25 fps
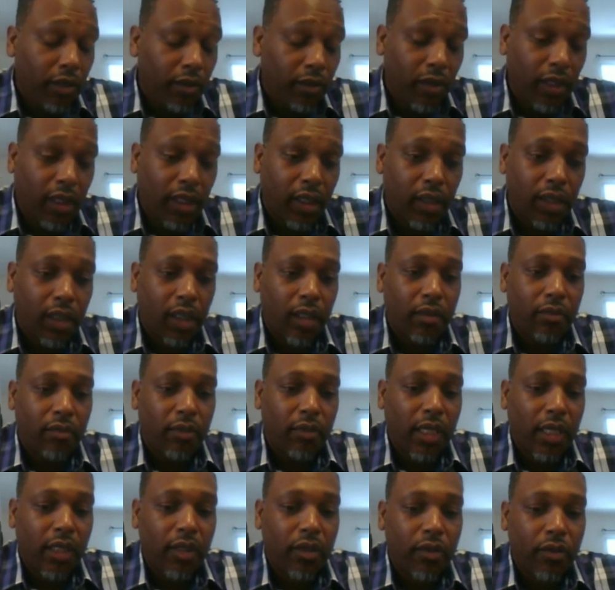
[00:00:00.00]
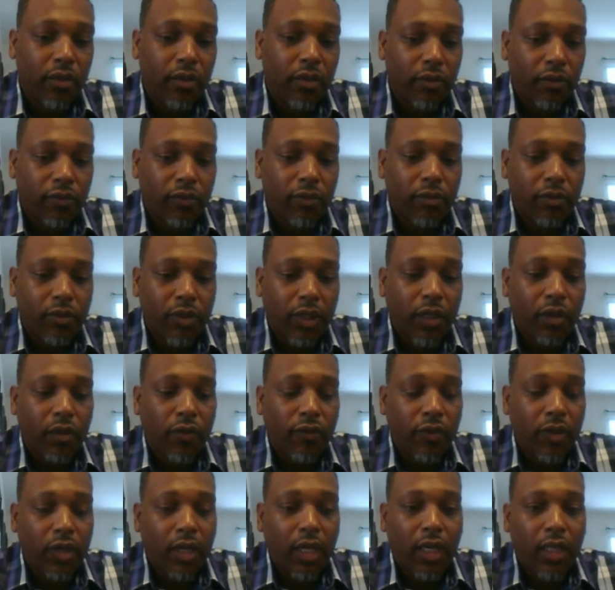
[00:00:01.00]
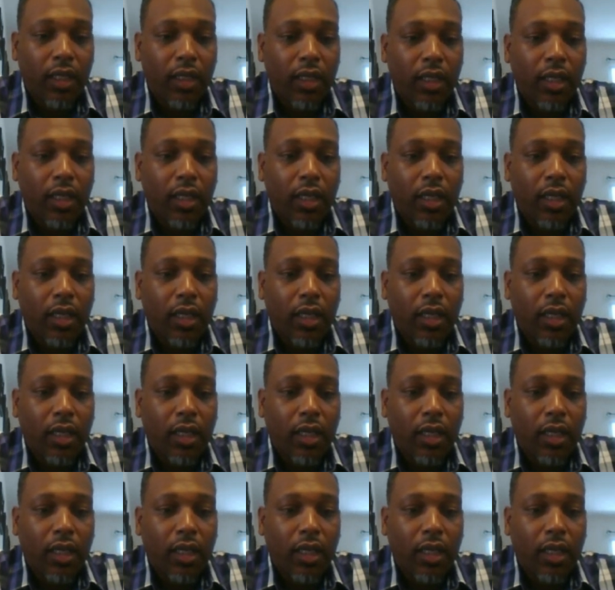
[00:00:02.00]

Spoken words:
welcome. Yeah, thank you. Thank you for that.